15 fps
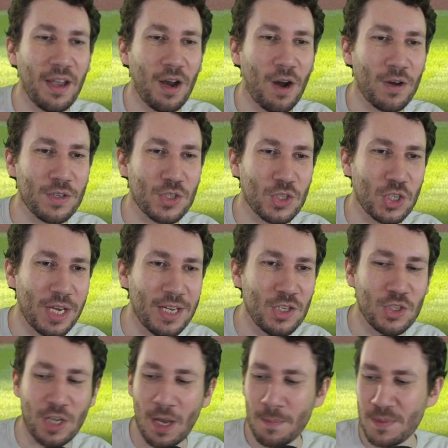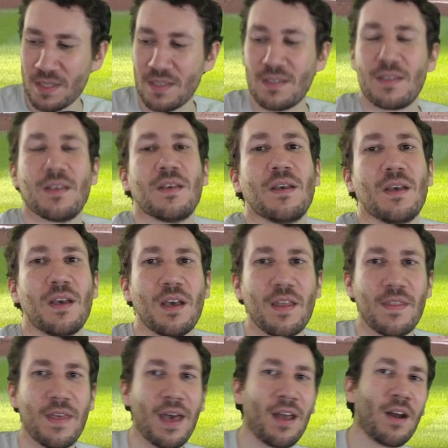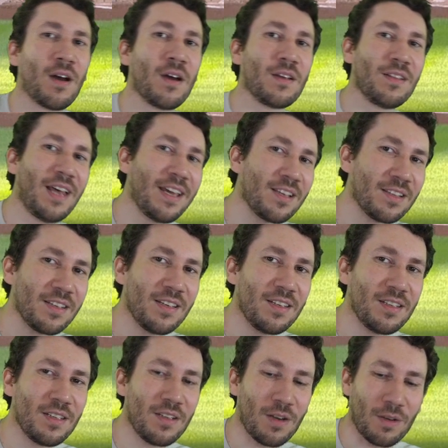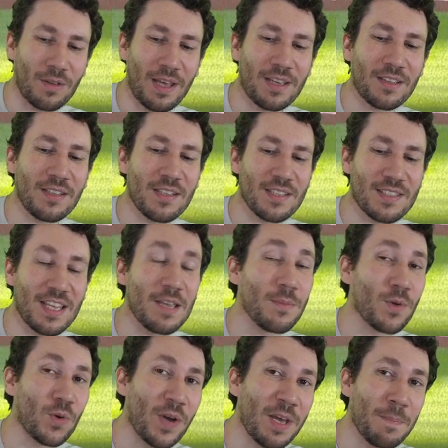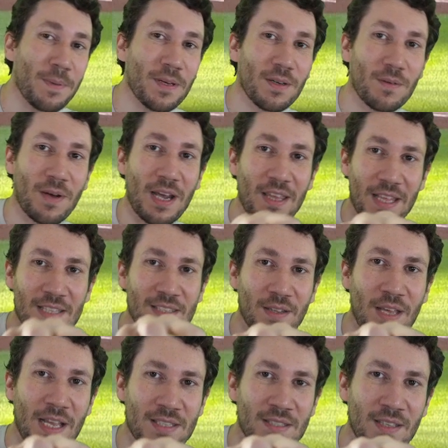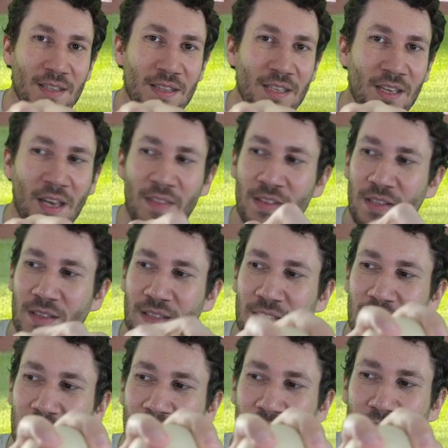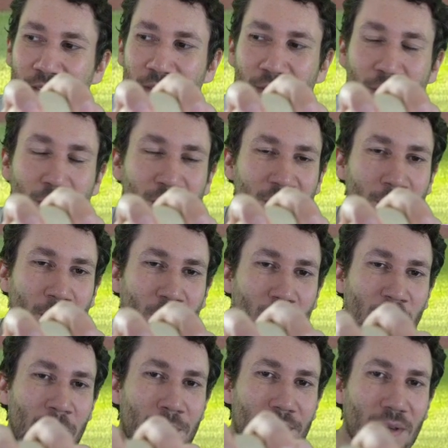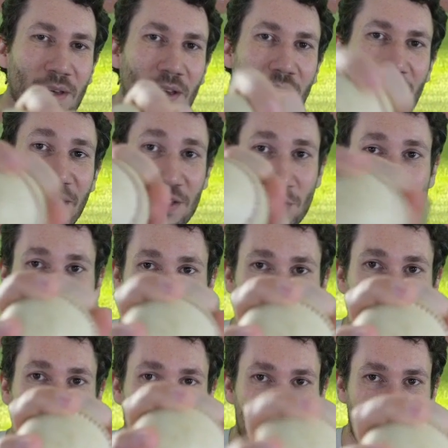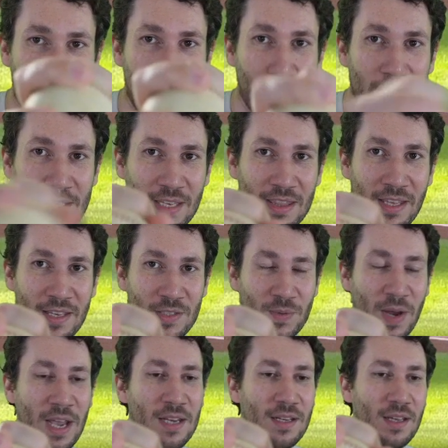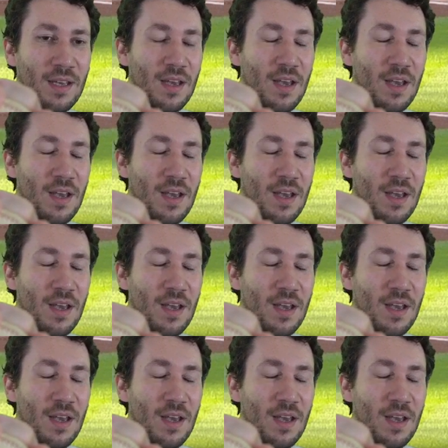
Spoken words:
are changeups that are likely the same grip, right? That's the two-seamer grip that's going across sideways like this, right?